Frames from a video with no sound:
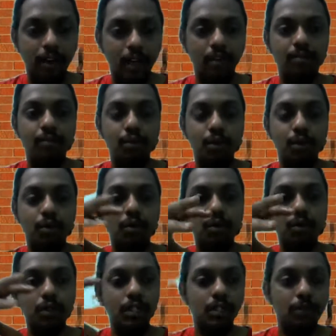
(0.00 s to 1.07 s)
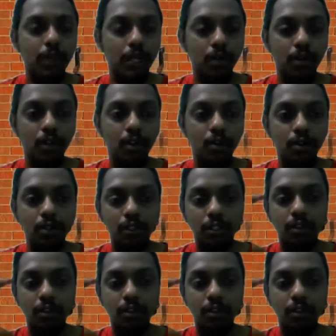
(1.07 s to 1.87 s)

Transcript: help to do this particular course,